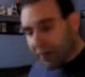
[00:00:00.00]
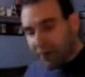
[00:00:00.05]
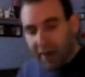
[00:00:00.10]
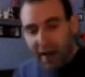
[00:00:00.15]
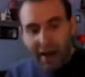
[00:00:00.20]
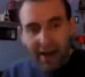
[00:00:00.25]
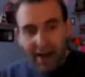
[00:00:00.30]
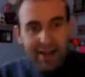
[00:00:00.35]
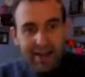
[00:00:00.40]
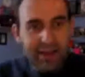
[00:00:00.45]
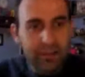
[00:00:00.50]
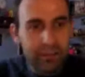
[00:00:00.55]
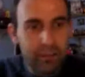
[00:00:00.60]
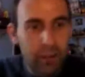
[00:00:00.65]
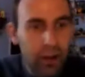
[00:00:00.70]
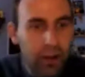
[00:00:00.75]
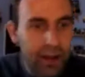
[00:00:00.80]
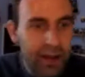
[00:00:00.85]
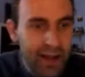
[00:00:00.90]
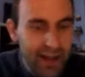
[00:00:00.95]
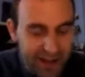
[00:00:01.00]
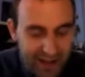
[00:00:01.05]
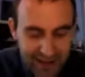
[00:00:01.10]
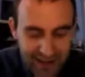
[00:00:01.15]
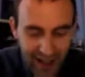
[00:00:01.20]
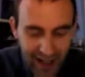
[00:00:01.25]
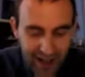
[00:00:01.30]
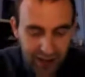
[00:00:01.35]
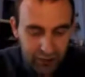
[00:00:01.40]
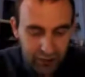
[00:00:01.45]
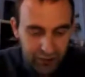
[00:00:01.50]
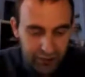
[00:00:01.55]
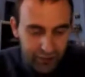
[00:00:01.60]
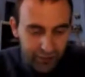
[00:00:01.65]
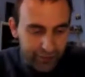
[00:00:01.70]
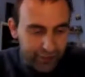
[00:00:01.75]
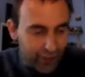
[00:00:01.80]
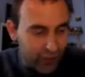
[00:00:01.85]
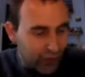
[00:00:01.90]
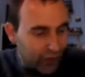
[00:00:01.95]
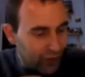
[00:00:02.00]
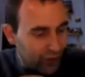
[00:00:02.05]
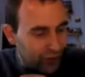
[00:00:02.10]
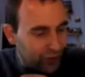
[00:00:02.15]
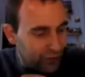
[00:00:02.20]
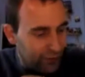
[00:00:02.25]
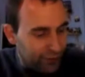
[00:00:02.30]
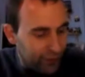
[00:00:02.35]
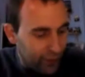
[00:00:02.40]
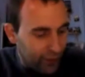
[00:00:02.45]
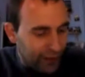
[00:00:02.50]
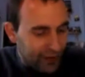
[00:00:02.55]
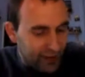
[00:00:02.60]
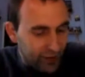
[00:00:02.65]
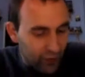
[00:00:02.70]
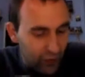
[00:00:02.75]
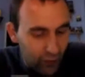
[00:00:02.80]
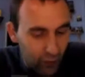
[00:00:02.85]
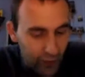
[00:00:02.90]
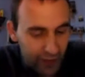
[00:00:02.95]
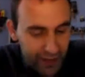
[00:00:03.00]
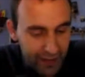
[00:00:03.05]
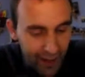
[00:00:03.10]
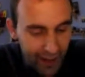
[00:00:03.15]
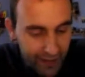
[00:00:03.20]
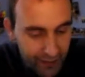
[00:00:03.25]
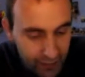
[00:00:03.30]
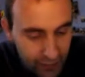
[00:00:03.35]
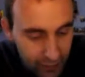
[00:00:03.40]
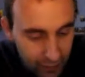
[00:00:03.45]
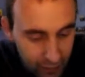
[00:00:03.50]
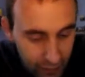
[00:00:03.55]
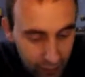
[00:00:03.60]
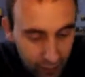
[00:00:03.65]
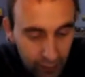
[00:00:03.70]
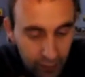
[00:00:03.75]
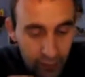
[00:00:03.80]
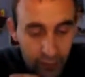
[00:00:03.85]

So that is my sales for for this sort of weekend.